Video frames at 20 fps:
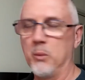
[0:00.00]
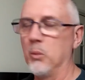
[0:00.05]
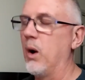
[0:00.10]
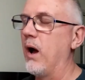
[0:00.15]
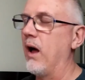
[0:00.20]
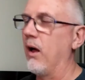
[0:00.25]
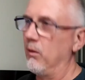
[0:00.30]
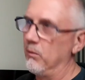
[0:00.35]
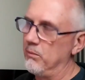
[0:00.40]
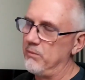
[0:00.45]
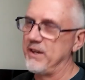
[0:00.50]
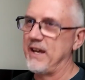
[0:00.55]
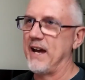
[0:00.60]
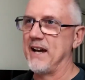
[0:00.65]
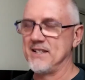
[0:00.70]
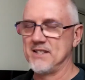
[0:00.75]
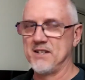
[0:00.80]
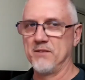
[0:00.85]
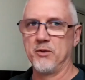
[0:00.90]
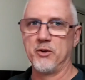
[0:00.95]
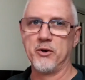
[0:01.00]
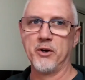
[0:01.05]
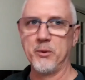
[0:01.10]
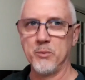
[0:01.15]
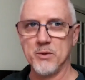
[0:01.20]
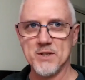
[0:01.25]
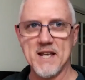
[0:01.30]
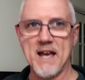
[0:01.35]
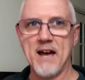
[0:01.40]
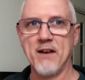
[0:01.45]
Well, the A7 III
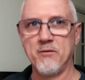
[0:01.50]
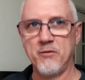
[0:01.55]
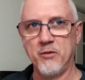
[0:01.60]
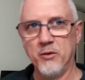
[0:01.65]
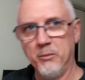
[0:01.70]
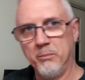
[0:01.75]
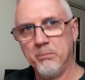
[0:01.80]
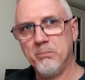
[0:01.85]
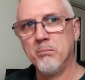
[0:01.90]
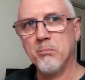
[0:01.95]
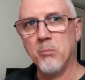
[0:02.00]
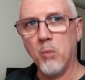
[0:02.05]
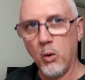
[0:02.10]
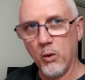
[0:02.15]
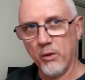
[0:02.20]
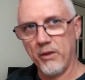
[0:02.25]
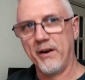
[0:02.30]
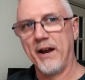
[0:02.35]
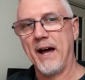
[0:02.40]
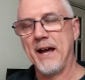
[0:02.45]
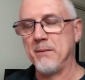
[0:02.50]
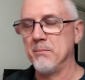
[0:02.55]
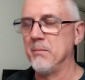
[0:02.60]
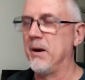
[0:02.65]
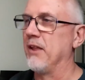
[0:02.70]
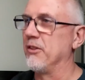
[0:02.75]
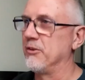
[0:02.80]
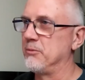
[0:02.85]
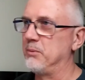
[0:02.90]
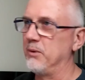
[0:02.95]
was out for more than 8
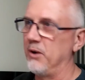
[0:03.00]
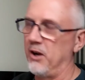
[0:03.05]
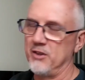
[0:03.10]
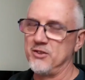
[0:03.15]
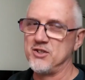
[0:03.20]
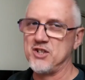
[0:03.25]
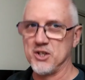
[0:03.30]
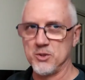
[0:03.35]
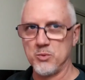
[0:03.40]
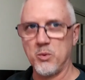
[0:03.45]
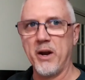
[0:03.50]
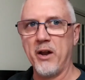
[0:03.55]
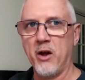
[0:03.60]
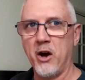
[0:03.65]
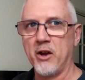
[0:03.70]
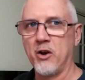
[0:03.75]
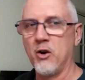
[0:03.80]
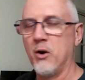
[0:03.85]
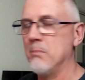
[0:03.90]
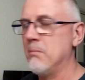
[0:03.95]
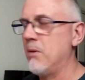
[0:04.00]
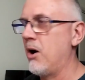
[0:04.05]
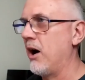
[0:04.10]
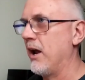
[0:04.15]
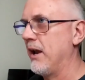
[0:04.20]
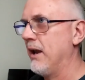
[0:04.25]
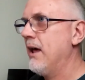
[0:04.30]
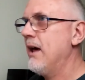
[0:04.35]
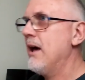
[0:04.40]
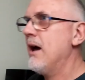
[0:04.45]
months, but it's just when I got
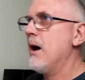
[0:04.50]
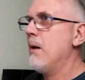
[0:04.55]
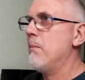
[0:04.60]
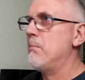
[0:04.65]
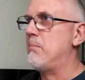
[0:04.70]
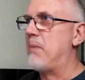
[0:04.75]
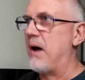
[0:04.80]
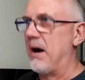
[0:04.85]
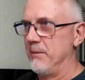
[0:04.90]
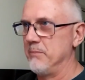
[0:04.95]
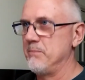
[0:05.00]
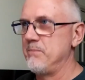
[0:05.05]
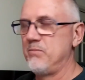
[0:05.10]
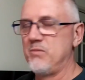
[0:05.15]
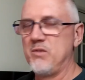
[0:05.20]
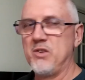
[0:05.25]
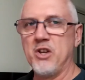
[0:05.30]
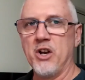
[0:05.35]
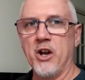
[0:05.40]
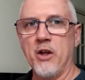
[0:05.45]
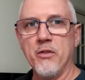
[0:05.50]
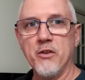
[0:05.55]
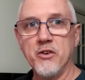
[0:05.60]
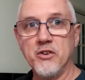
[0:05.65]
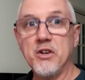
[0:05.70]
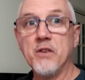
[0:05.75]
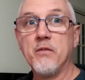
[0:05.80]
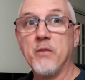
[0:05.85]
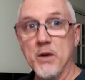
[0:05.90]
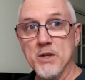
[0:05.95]
mine. But, you know, the
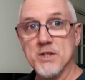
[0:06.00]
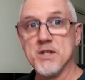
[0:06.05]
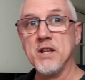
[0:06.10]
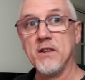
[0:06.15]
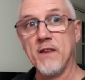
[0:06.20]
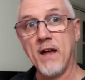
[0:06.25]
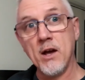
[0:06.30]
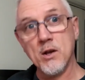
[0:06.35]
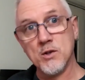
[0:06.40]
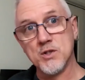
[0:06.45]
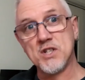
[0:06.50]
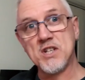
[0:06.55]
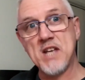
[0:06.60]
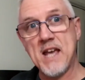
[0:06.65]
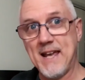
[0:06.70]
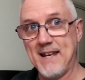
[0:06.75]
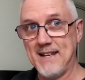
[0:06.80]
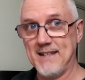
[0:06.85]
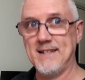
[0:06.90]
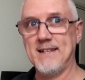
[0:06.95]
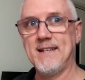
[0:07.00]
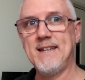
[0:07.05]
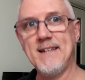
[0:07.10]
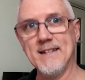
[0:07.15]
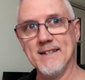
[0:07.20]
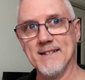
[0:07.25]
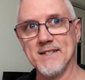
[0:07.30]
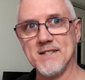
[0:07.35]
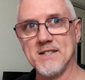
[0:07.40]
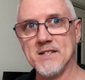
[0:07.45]
difference in those 10
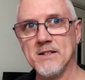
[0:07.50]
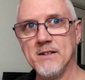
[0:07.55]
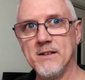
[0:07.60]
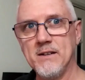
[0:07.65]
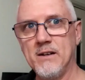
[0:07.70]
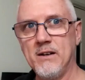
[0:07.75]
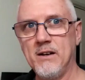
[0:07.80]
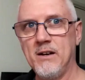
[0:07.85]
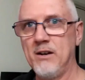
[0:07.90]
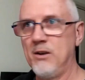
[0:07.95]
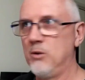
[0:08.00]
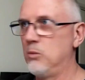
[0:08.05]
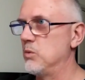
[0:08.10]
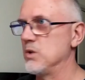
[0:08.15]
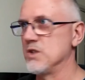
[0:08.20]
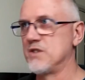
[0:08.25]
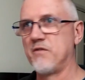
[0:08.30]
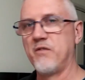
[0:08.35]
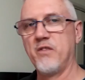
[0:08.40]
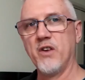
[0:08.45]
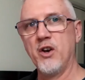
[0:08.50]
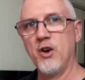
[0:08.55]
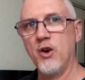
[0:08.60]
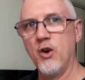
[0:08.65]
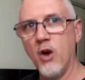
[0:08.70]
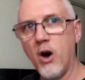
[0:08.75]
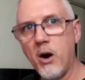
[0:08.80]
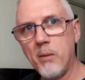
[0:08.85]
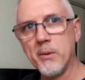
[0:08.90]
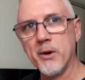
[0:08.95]
years was
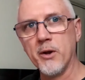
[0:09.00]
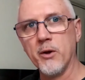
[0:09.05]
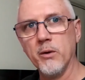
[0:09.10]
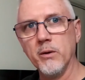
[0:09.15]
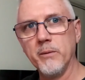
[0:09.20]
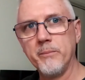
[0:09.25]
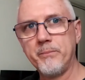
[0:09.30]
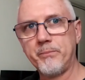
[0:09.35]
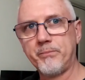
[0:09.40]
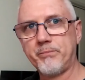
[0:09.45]
phenomenal.